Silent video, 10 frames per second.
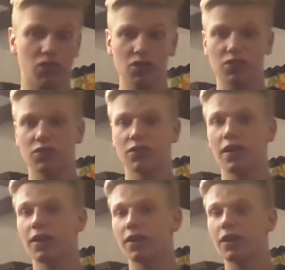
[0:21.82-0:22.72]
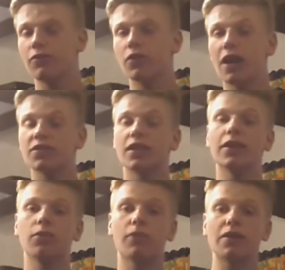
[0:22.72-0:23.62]
just give you guys a
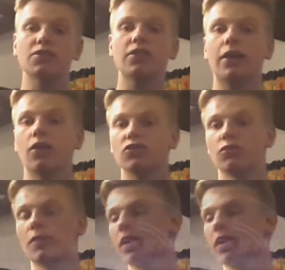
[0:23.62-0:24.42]
little present and also me